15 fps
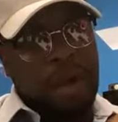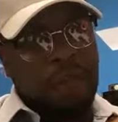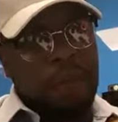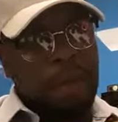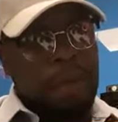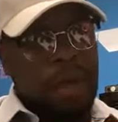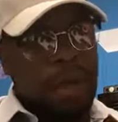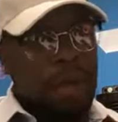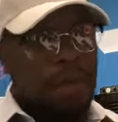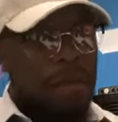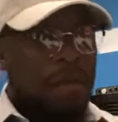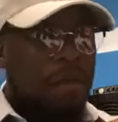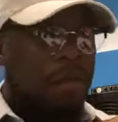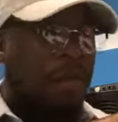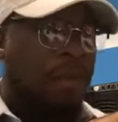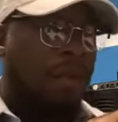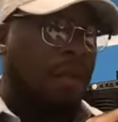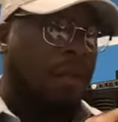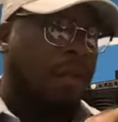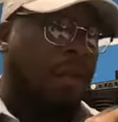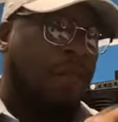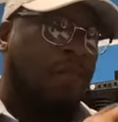government, is
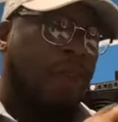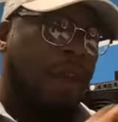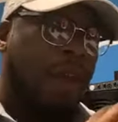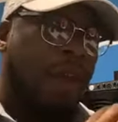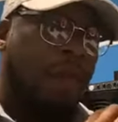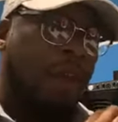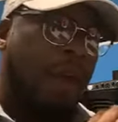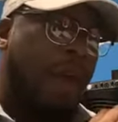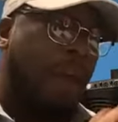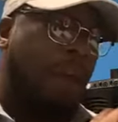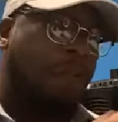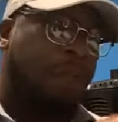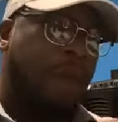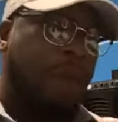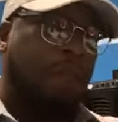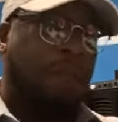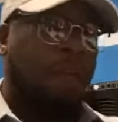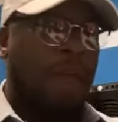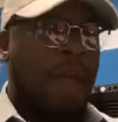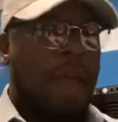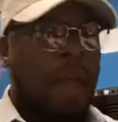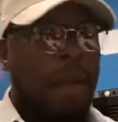insensitive to every aspect
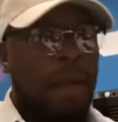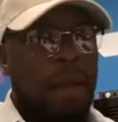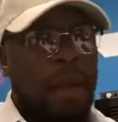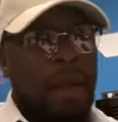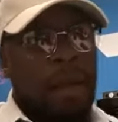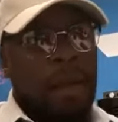of that.